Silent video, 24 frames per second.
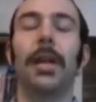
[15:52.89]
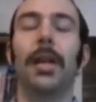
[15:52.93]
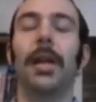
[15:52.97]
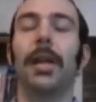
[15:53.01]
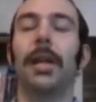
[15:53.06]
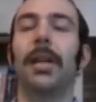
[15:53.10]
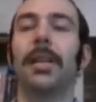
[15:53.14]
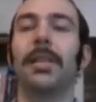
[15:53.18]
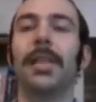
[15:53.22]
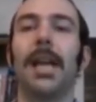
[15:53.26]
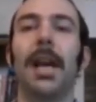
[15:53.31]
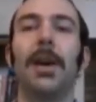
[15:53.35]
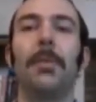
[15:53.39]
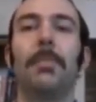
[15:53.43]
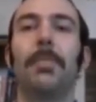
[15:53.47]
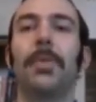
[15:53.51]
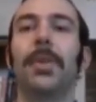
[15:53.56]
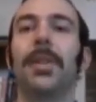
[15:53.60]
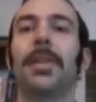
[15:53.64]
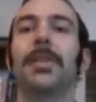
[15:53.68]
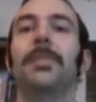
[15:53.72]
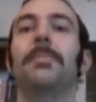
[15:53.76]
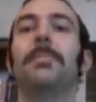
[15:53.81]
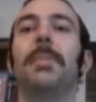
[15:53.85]
Uh, his
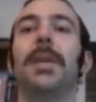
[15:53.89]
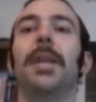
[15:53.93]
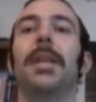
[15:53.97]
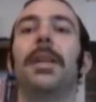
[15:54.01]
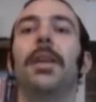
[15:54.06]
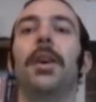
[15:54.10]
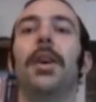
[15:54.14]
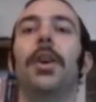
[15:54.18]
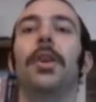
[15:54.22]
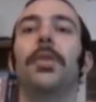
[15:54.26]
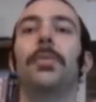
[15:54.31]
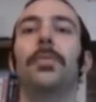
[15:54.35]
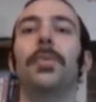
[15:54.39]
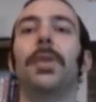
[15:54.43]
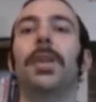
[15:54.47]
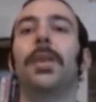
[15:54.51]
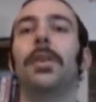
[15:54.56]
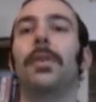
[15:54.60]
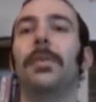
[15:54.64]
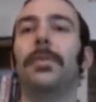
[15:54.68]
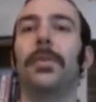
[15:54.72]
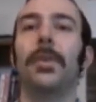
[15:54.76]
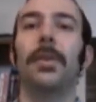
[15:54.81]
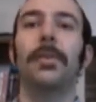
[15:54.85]
output has been
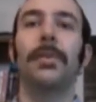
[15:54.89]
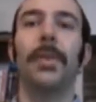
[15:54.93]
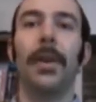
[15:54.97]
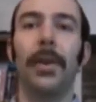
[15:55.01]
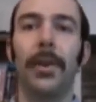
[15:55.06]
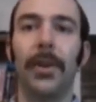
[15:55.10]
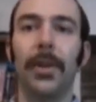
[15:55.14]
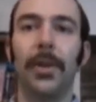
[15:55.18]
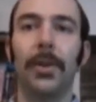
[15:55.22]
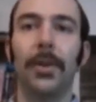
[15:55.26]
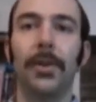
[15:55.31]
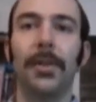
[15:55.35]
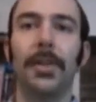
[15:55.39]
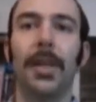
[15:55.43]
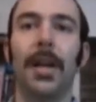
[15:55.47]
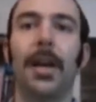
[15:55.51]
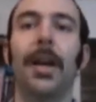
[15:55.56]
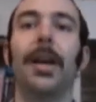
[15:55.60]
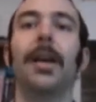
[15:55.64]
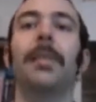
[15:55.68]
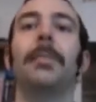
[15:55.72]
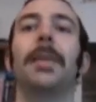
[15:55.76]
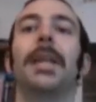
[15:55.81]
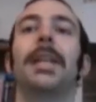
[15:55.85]
unreal for a very long
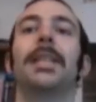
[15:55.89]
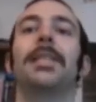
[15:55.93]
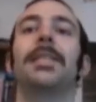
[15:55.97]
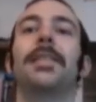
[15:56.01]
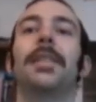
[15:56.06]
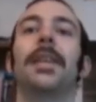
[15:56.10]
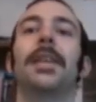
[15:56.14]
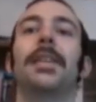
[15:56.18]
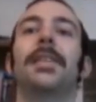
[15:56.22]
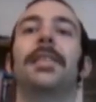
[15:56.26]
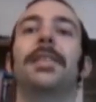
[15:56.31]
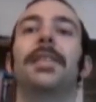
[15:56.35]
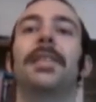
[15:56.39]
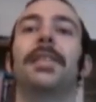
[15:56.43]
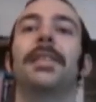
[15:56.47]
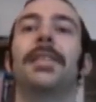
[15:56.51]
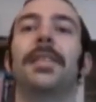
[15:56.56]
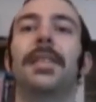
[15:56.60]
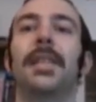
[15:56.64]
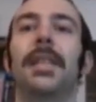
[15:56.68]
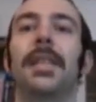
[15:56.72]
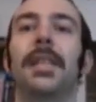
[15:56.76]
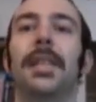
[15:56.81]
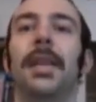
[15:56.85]
time, and it's nice to
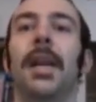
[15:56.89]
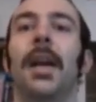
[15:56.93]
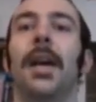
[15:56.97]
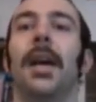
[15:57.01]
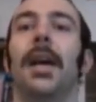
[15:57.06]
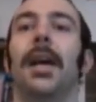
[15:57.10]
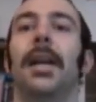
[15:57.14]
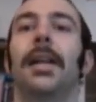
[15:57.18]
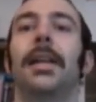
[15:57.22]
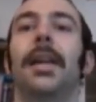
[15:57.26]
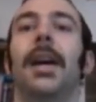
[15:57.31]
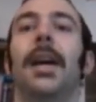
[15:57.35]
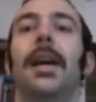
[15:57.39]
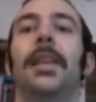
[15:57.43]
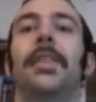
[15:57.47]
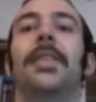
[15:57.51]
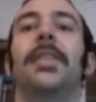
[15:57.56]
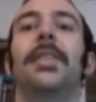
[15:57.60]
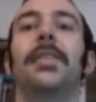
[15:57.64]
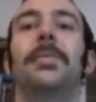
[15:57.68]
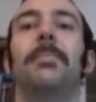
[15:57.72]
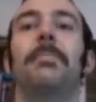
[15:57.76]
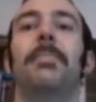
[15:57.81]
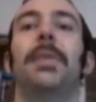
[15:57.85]
see a guy
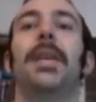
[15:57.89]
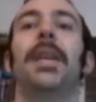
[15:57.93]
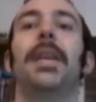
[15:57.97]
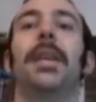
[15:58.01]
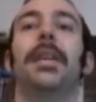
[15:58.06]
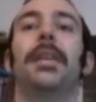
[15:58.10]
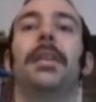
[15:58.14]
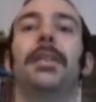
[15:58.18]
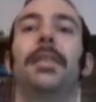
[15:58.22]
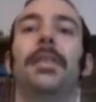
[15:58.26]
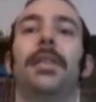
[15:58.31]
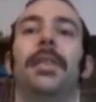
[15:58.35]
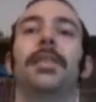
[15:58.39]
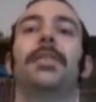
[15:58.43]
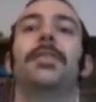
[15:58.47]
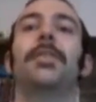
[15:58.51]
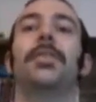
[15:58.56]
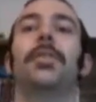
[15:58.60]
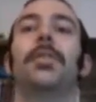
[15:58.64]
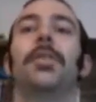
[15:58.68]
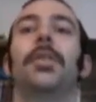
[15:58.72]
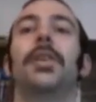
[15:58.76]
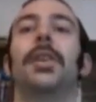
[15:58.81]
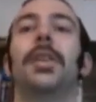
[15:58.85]
this big, this
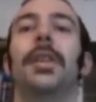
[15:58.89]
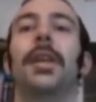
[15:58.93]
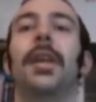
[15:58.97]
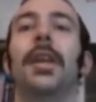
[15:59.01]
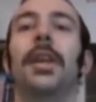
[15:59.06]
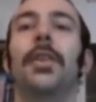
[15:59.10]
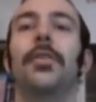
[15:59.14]
good,